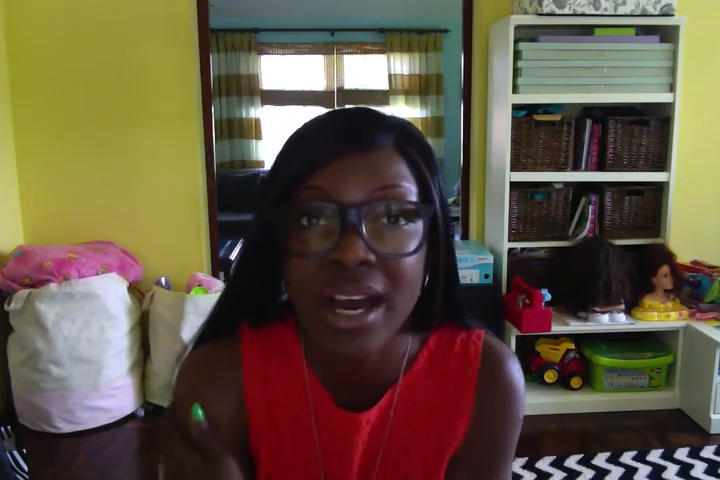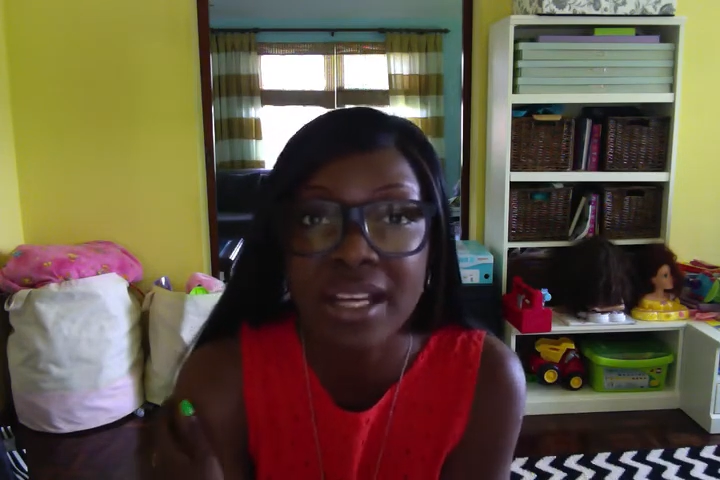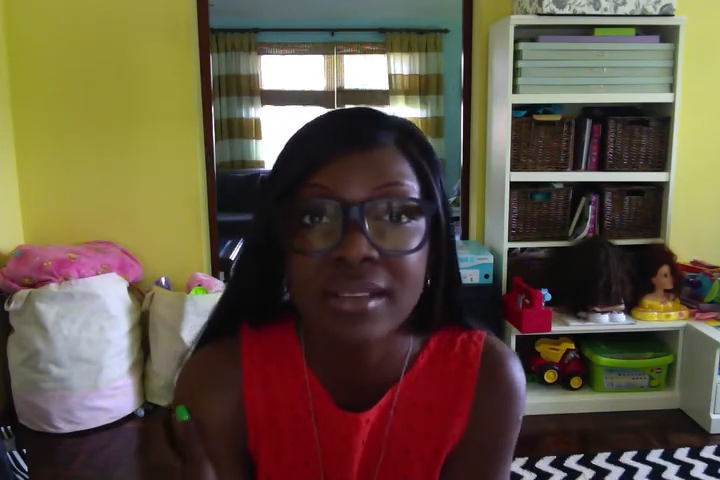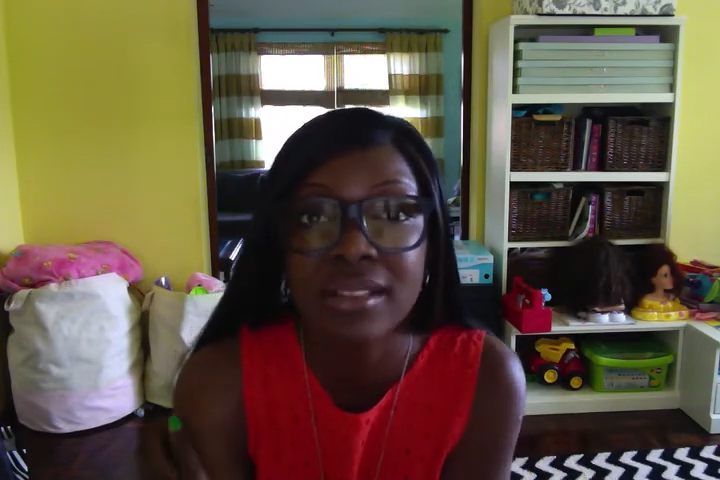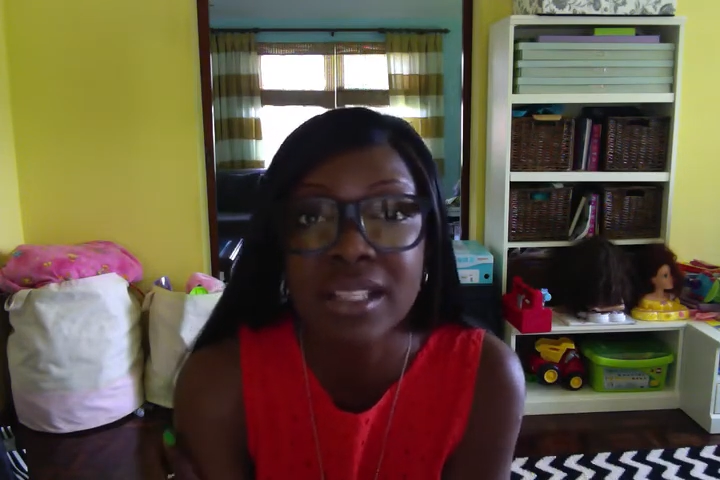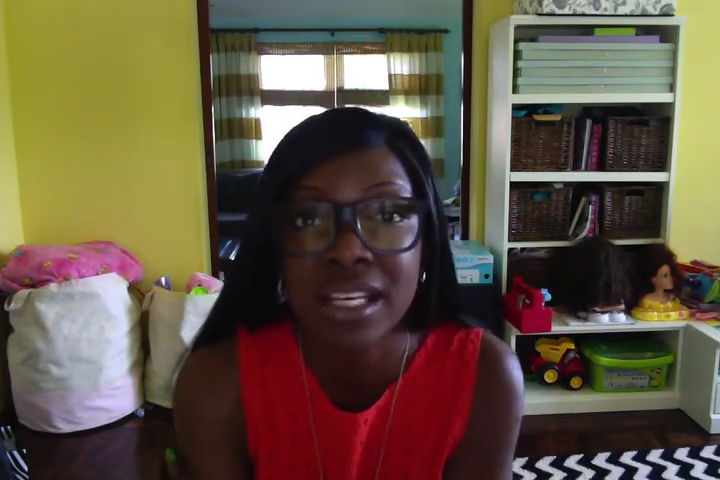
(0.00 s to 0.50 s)

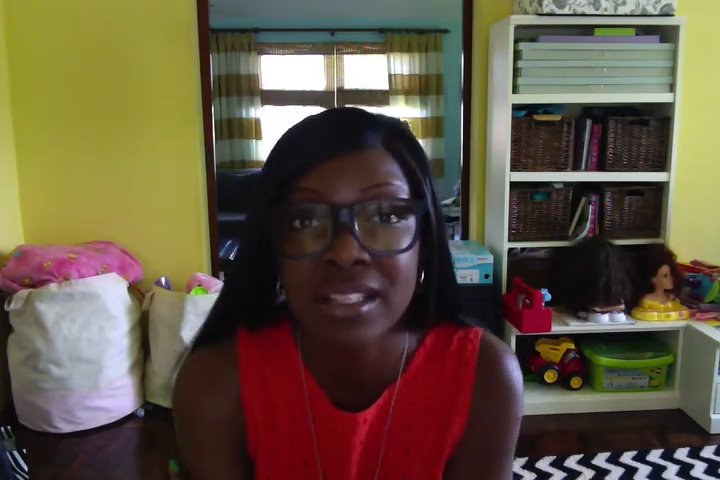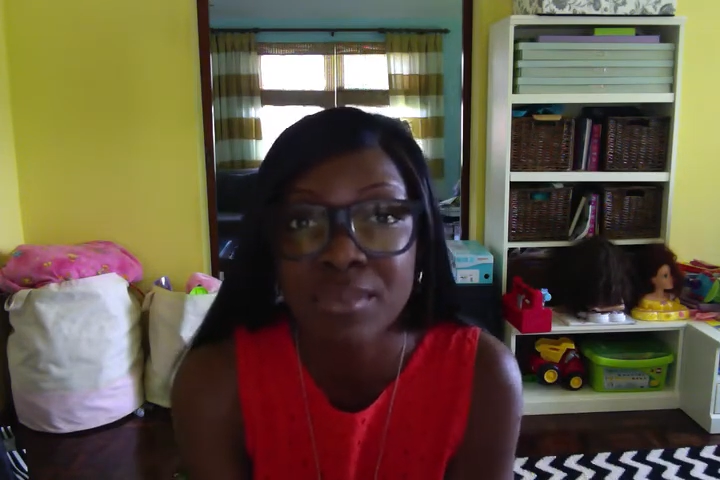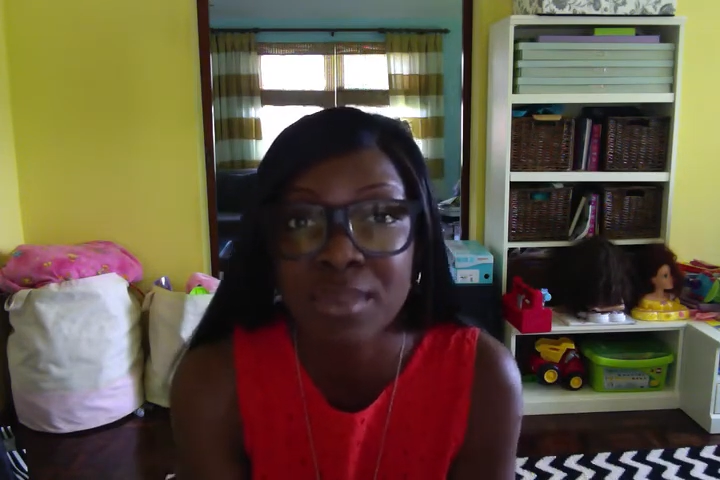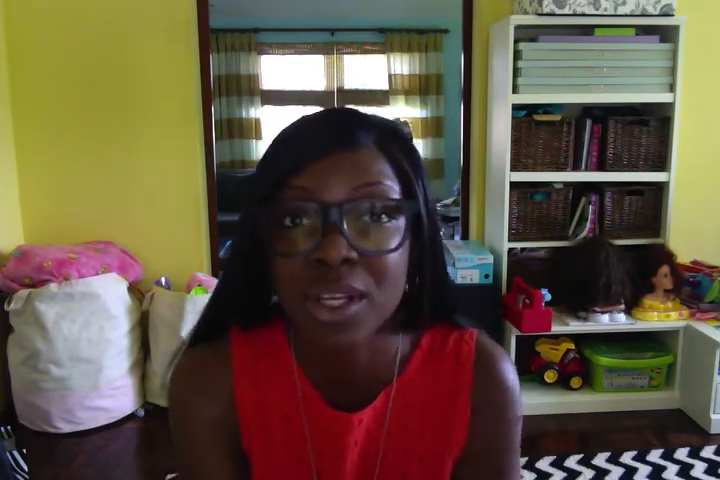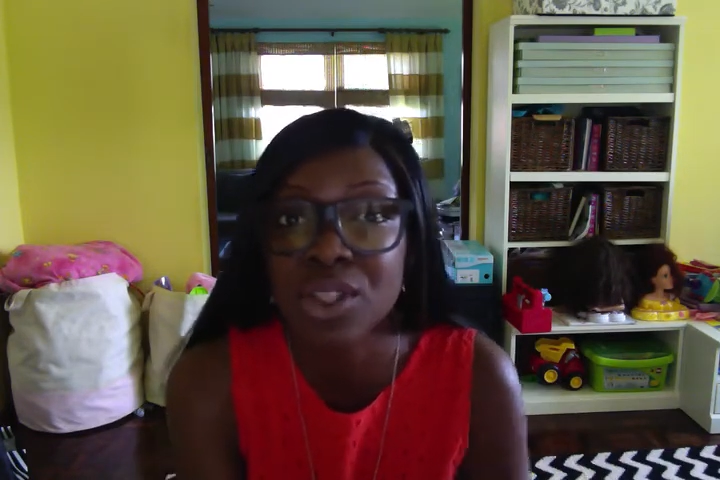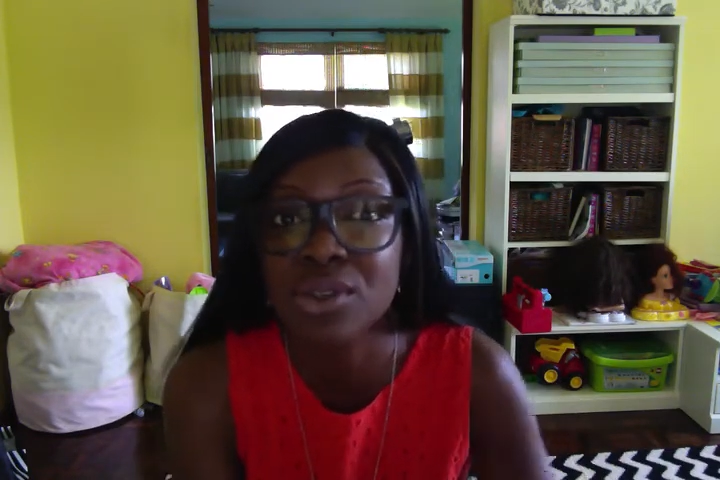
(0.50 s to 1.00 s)
and take some
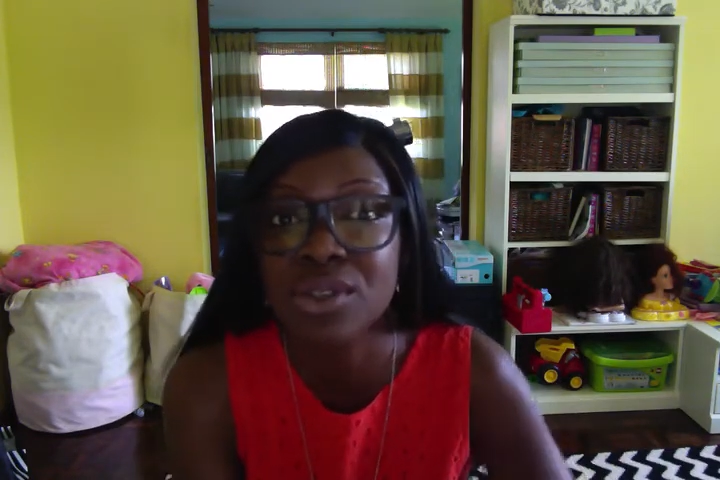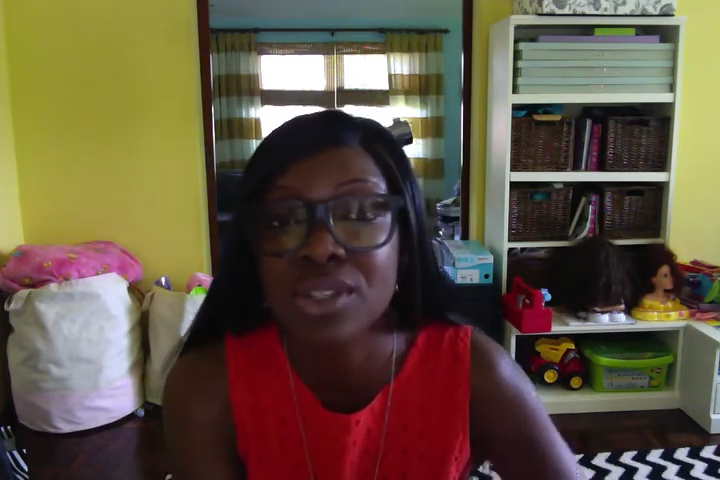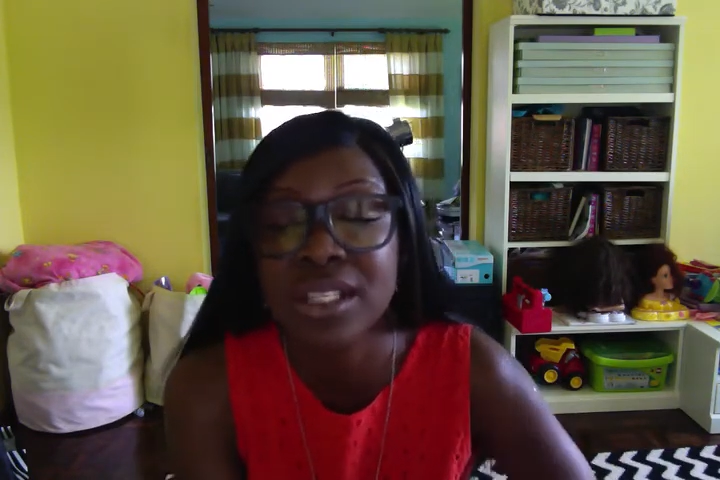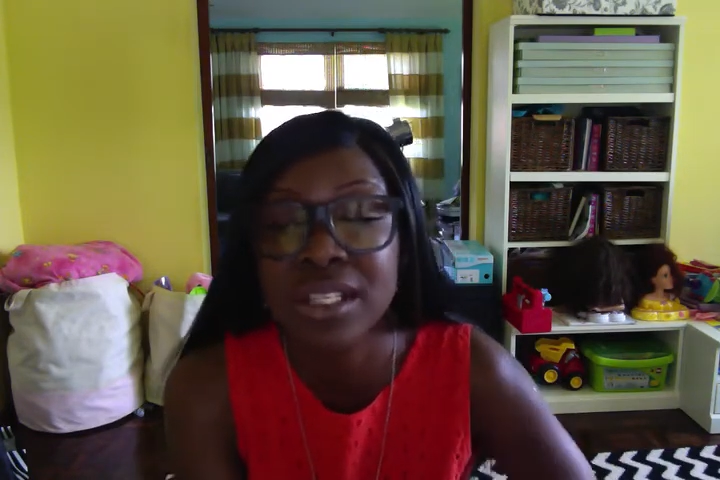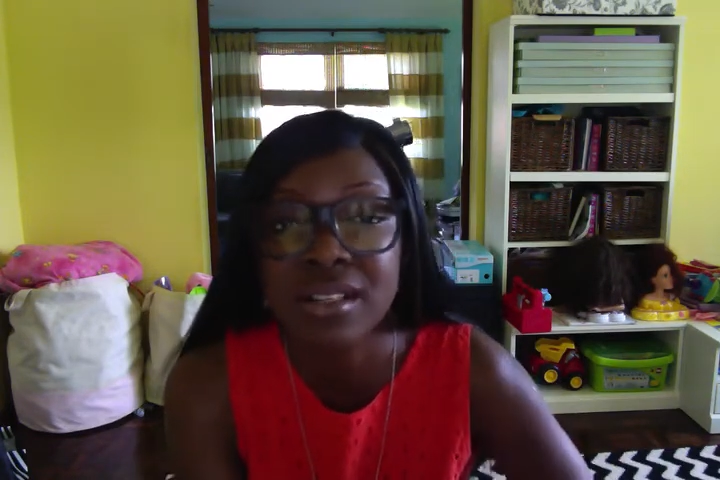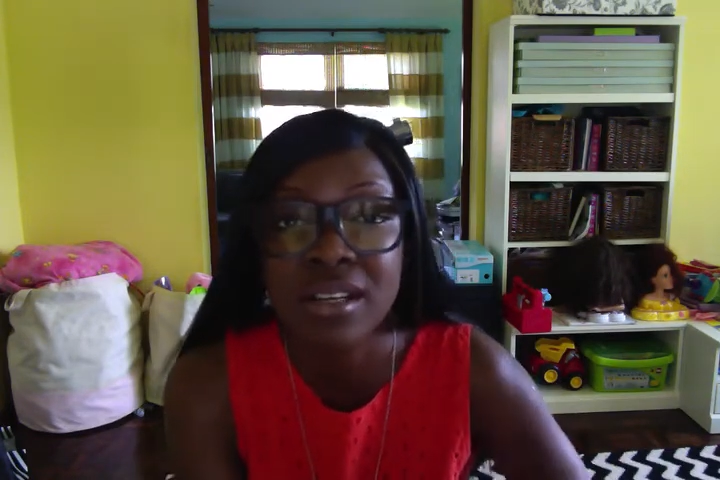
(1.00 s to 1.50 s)

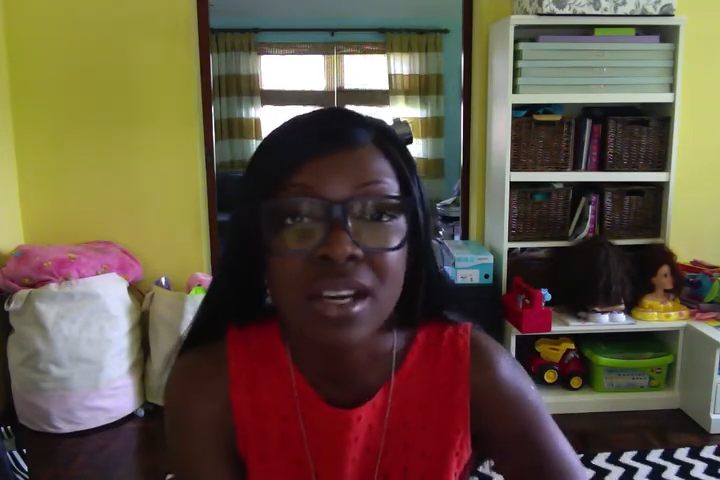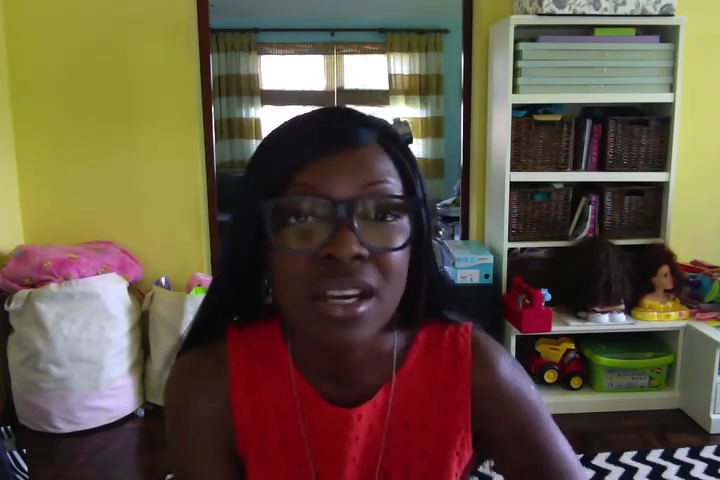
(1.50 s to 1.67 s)
pictures and